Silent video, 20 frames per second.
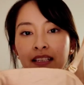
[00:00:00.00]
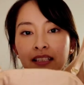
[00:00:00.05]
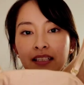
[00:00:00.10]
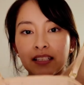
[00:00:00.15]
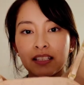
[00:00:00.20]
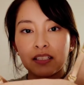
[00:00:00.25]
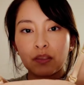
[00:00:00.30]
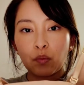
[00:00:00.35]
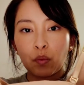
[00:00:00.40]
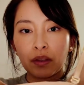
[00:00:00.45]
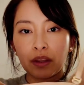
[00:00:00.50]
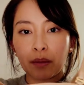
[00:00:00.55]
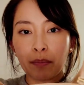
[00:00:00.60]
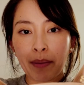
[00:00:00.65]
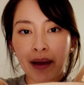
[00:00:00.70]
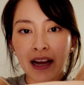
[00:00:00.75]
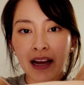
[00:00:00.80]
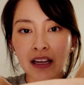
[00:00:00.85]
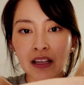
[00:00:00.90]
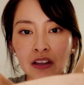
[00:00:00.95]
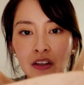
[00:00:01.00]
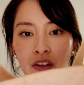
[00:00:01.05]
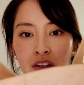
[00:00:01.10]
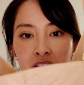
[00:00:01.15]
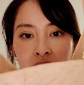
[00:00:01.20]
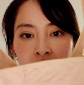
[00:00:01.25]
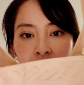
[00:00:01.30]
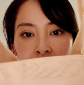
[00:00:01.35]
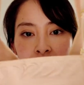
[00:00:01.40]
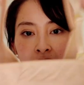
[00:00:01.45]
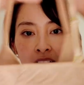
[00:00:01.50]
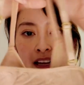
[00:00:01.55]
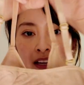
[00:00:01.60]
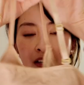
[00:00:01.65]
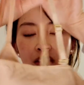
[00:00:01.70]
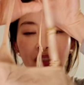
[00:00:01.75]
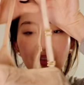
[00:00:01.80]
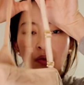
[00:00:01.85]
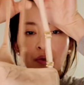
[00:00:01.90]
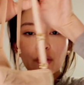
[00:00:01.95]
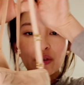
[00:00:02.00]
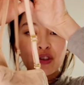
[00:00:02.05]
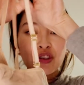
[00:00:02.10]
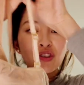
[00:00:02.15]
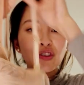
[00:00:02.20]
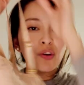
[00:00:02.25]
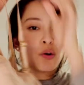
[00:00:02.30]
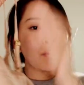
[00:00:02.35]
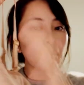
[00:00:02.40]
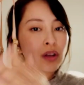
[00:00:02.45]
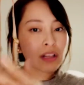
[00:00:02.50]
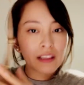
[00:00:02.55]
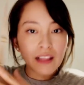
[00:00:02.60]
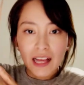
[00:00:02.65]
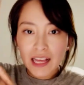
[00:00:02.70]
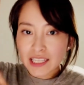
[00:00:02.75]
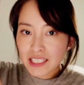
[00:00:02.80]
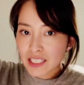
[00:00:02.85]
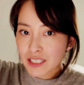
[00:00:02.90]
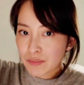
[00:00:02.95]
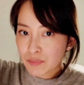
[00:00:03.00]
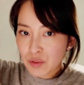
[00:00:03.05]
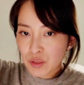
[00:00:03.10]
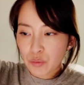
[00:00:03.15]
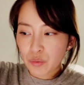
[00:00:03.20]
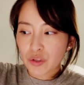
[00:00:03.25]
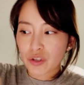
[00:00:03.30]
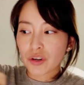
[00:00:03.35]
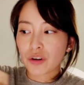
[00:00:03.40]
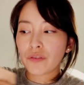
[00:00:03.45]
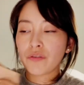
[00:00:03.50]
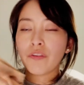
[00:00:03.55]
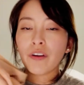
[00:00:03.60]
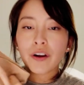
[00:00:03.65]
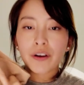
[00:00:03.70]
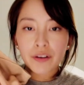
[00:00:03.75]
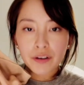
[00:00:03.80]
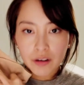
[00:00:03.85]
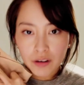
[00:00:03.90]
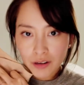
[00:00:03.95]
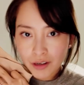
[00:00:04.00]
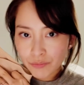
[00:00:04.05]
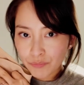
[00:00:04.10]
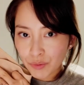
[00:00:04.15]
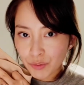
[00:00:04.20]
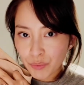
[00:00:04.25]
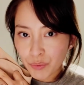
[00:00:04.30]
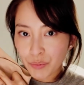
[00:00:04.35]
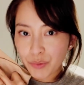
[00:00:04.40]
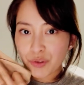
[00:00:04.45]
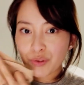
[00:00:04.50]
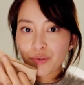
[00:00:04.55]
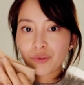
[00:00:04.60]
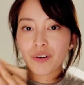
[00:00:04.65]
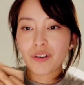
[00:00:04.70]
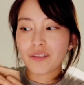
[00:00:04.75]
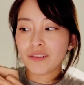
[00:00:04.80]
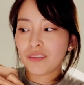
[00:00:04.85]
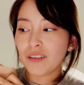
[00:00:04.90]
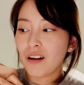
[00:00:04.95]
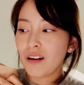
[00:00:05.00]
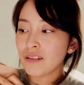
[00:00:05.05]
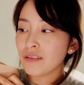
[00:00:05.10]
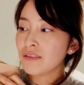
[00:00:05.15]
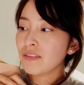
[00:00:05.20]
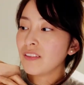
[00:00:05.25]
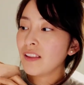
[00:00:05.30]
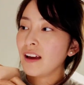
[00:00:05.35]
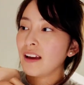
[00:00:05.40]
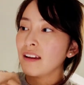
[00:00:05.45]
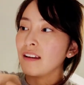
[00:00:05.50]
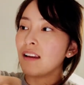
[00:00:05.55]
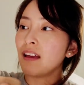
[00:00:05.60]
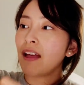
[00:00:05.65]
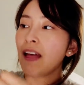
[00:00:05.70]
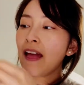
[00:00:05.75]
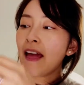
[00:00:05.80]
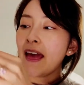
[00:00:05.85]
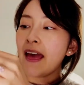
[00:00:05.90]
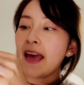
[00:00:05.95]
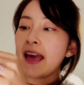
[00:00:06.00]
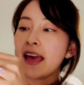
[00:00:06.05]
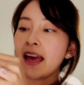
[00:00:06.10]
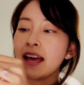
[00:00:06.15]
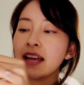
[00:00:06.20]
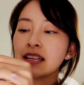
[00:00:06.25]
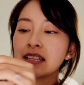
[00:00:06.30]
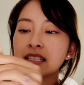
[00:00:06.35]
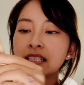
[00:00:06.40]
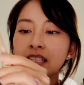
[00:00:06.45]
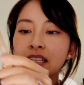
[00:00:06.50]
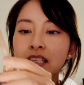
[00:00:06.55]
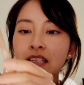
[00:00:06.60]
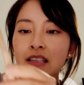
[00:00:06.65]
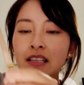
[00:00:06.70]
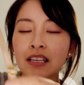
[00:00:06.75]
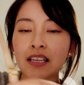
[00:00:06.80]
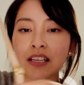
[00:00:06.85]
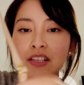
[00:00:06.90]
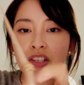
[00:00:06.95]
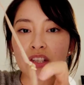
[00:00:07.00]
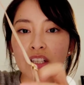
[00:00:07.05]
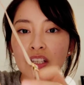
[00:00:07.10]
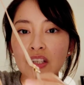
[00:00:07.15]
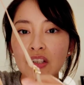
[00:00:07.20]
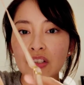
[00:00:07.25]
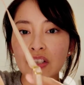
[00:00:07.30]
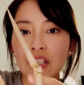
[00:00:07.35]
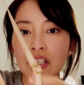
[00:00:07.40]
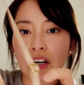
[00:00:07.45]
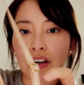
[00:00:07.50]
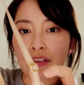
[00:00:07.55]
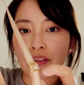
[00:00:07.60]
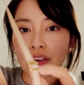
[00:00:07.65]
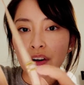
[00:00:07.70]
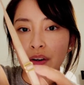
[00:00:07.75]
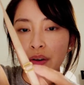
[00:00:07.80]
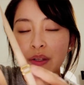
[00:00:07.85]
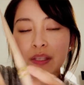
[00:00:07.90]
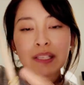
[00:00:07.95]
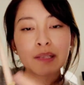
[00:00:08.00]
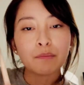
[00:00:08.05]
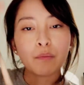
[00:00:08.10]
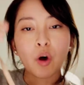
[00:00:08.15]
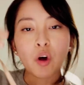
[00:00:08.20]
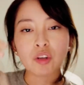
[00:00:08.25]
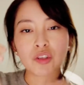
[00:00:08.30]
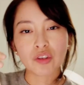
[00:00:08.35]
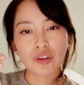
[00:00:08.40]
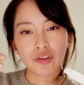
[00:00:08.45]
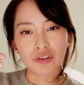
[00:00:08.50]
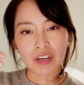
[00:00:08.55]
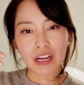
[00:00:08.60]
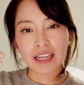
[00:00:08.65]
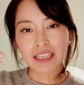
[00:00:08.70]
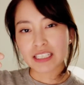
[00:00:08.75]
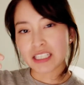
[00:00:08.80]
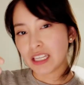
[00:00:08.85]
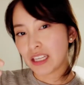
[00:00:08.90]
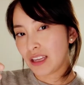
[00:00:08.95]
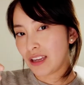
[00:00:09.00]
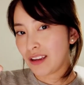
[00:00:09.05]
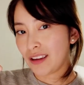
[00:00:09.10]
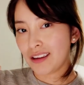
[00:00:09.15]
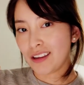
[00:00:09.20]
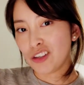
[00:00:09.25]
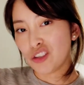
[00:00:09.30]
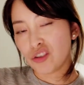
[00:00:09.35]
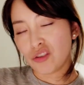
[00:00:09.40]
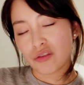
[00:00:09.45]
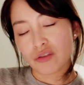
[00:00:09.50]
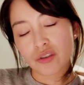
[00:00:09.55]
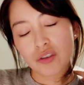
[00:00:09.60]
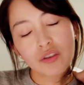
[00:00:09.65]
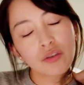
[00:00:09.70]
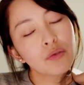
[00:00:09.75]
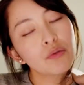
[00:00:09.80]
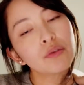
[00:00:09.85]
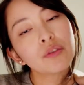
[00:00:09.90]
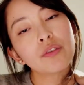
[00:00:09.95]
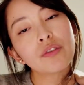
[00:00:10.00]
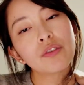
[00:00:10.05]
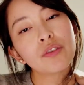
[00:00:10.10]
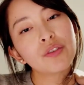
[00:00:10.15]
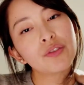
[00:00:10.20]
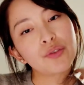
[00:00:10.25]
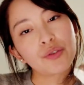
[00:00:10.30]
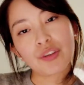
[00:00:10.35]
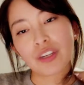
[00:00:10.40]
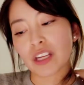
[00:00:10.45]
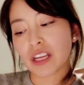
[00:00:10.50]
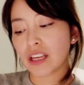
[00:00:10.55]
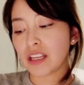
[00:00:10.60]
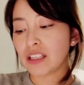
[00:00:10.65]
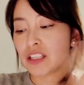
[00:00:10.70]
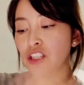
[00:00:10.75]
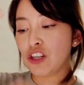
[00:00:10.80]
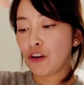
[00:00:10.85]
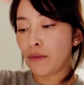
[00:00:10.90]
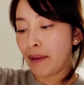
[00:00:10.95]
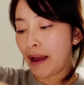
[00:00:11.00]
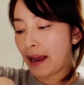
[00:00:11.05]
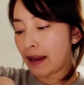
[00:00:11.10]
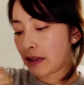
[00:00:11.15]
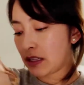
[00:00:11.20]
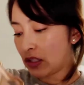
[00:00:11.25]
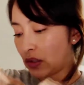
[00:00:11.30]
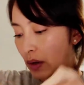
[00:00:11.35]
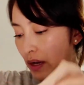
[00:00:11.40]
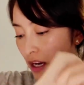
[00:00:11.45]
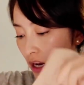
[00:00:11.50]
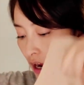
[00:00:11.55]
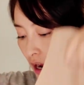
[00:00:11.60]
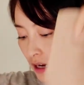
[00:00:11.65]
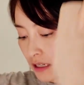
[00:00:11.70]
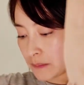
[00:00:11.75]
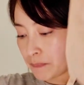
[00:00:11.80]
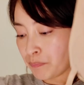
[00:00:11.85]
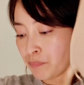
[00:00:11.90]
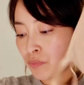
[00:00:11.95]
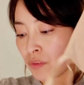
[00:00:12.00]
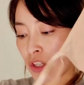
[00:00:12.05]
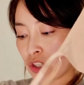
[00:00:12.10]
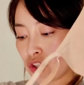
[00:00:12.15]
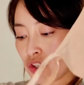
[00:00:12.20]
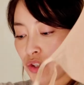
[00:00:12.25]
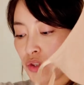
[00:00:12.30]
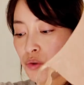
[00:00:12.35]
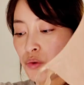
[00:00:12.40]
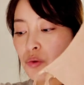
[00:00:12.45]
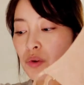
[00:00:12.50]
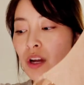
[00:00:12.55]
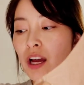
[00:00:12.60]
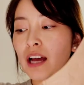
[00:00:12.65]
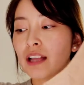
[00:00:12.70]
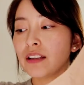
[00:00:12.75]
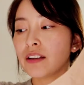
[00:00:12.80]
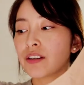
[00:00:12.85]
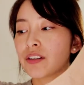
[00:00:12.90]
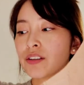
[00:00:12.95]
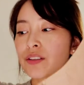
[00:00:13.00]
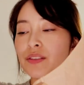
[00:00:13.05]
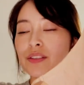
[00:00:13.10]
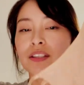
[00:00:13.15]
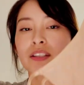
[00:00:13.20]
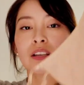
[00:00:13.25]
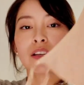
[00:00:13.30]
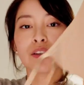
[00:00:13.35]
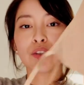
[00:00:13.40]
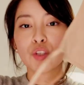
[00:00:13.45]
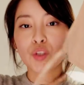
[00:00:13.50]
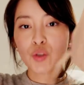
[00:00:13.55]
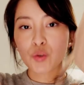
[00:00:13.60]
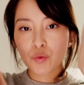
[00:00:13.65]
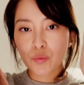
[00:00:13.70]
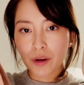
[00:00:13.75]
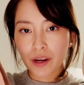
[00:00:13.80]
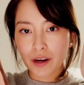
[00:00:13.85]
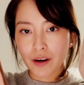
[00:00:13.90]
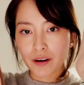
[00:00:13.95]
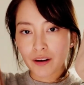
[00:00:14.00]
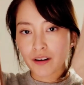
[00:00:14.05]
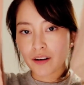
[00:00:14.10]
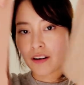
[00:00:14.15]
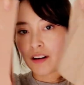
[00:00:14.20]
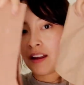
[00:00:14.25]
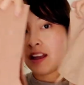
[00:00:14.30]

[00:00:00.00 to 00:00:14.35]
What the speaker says: this is what the back looks like. So there's no clasps, which are very uncomfortable when you're on a long flight. And the adjusters are very small, so they're not digging into your shoulders or digging into your back. So I got two colors to wear